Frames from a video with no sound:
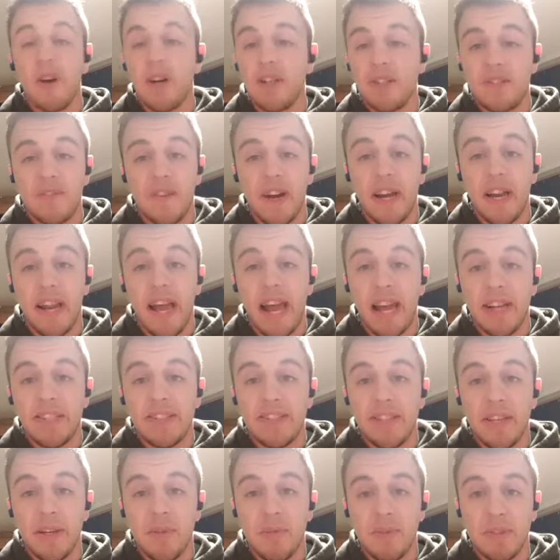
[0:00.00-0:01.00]
first fight
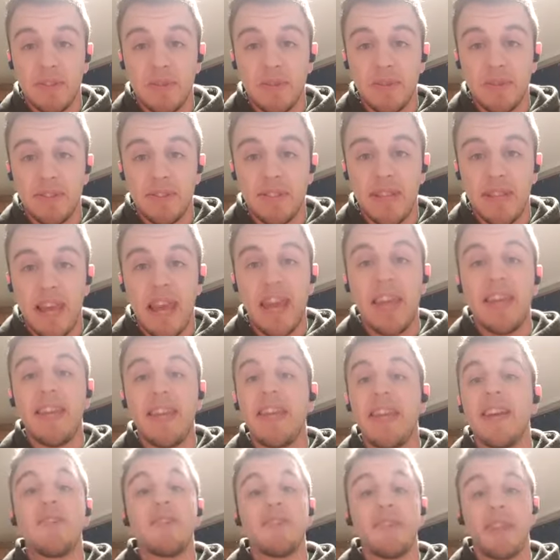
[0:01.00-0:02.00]
actually, which was
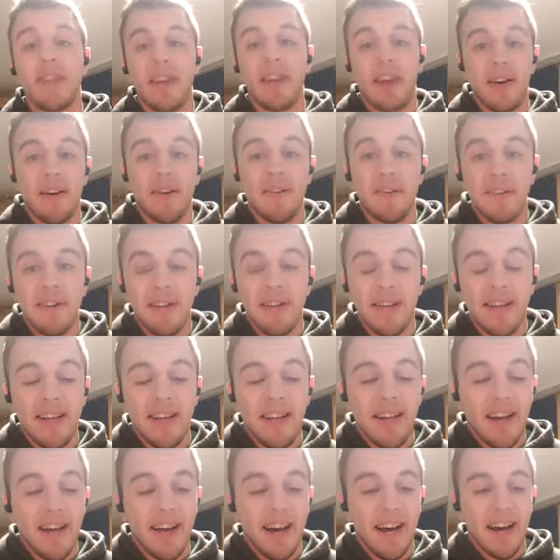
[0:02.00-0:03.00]
8 years ago,
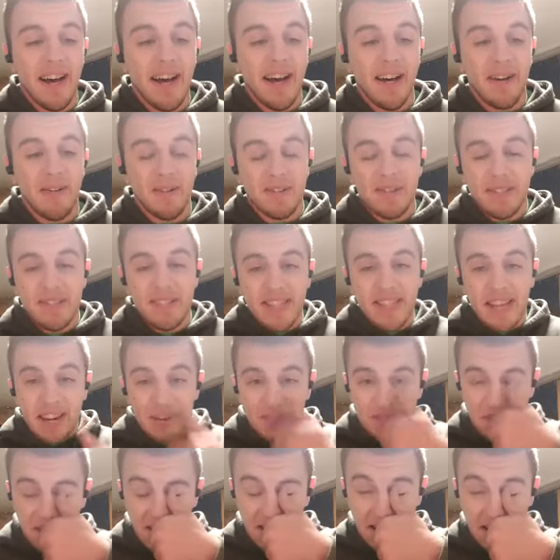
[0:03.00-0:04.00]
which is
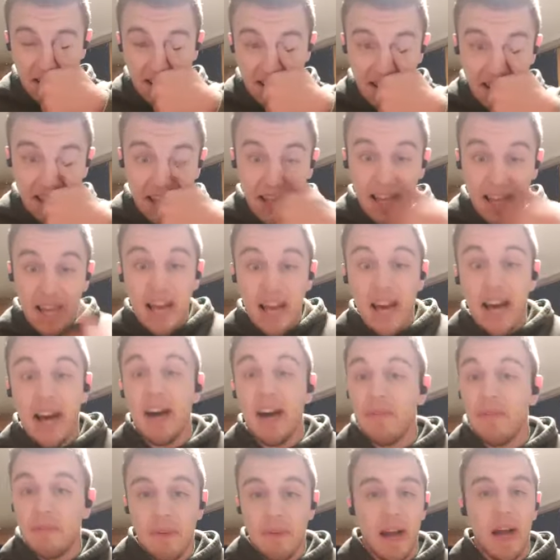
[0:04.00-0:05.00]
kind of funny,
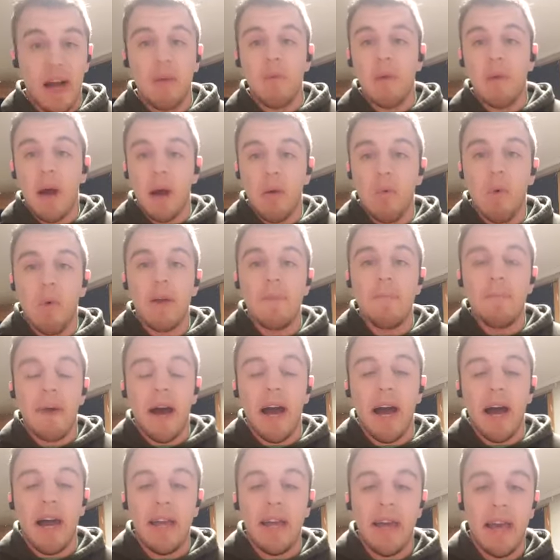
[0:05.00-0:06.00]
I won
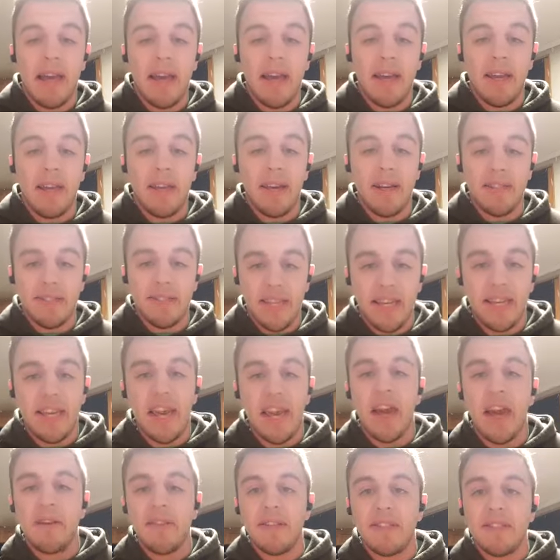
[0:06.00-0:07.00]
by a
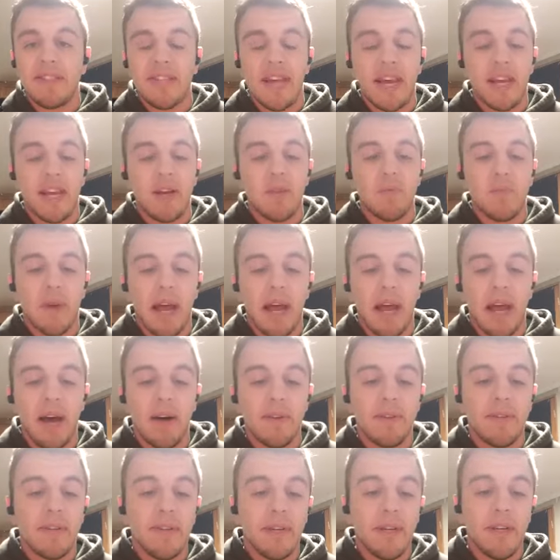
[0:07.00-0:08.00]
TKO in the second
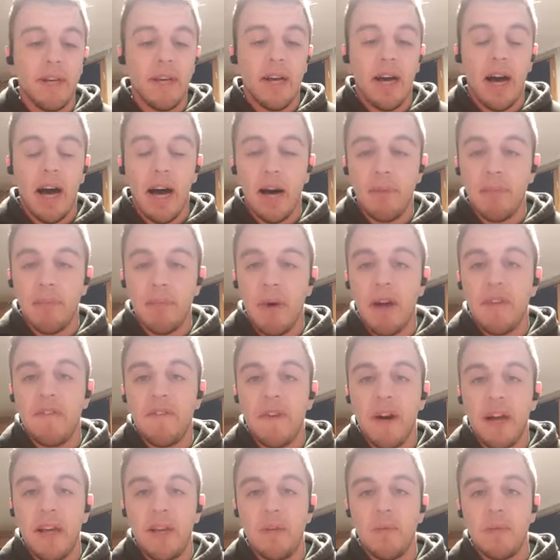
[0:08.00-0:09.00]
round. My
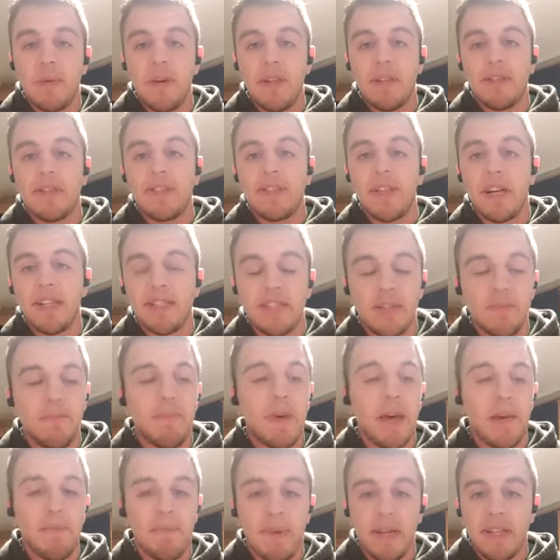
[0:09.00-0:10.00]
fight with Justin
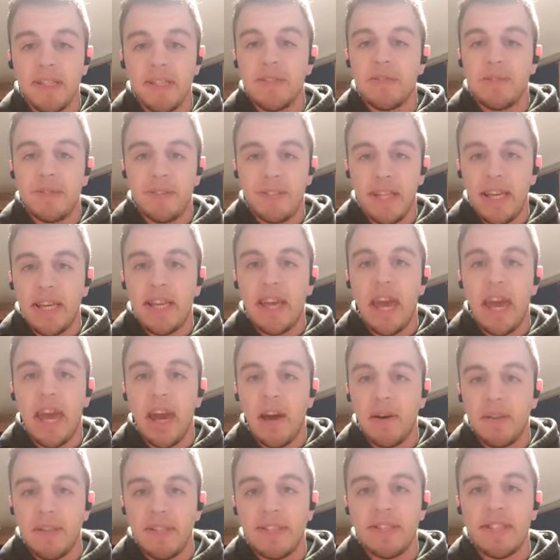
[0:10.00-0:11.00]
Pippins,
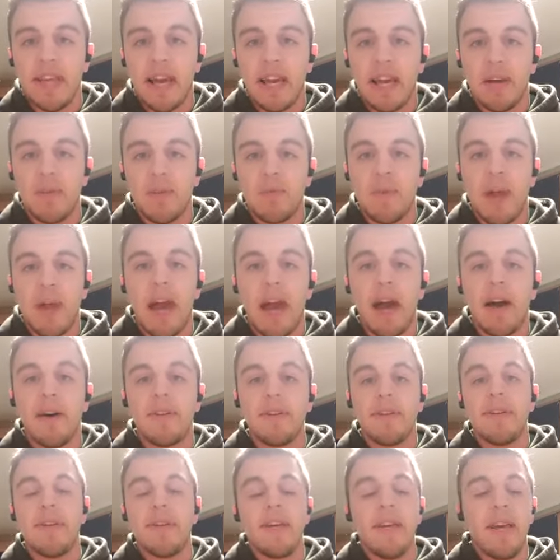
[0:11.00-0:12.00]
TKO in the second
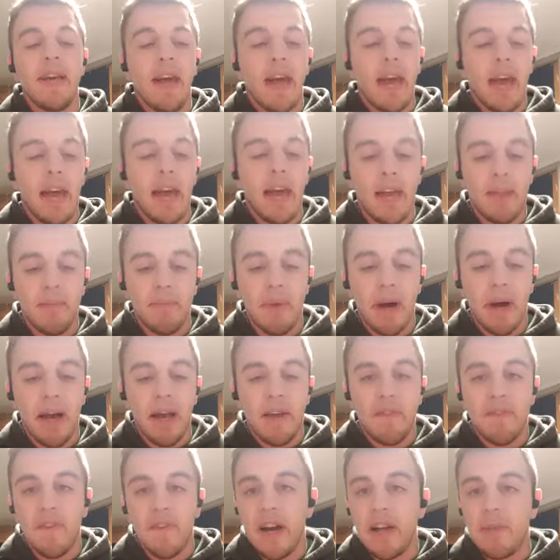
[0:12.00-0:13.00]
round, and
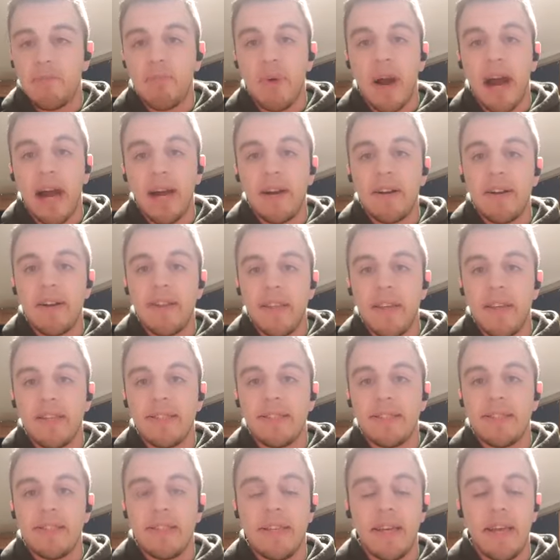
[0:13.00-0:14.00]
my fight prior to
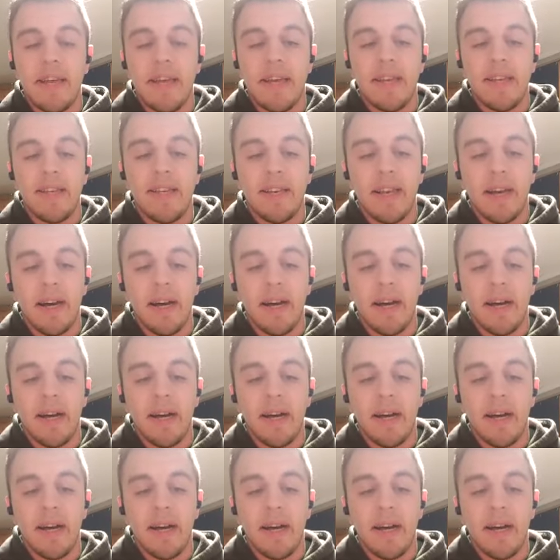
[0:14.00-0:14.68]
this in